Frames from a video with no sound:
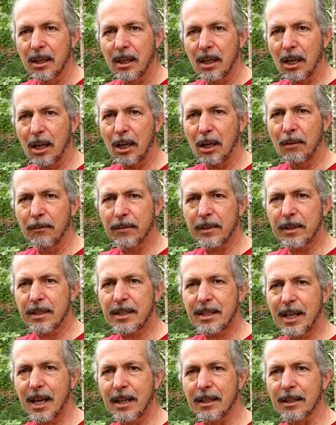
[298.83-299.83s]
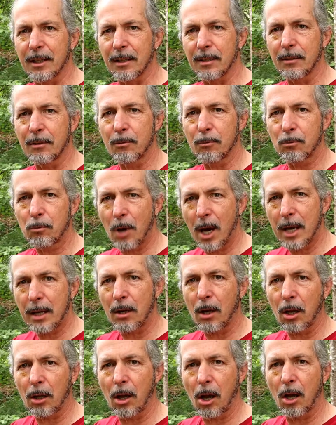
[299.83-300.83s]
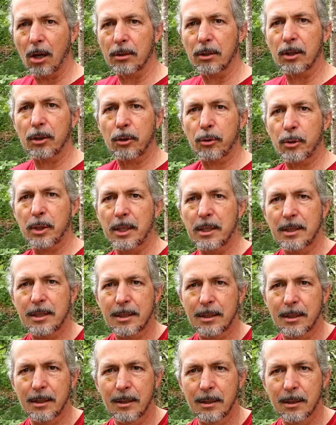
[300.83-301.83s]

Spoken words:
of this tendon, right along the crease,